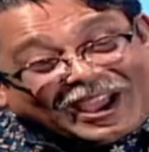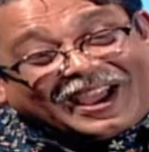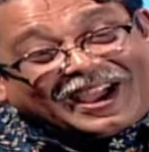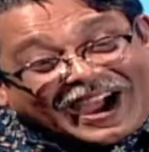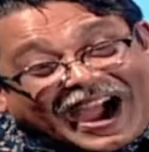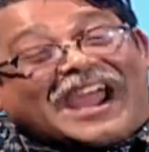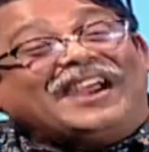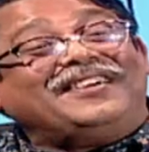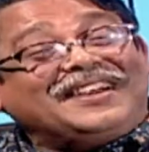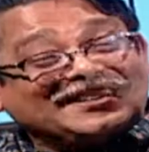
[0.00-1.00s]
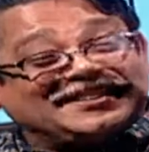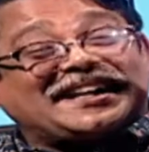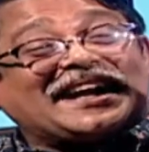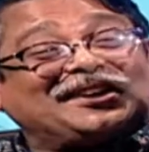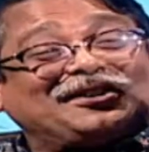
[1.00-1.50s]
a higher
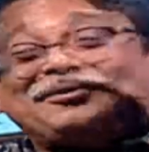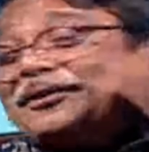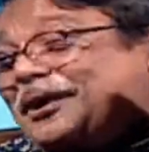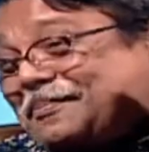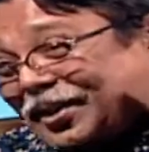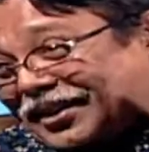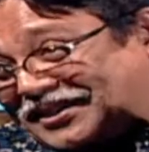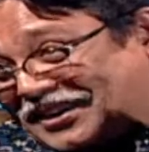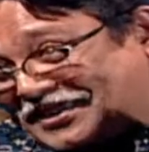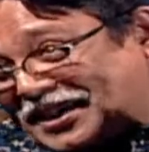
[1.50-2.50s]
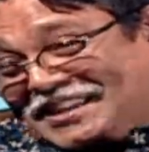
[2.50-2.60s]
standard of politics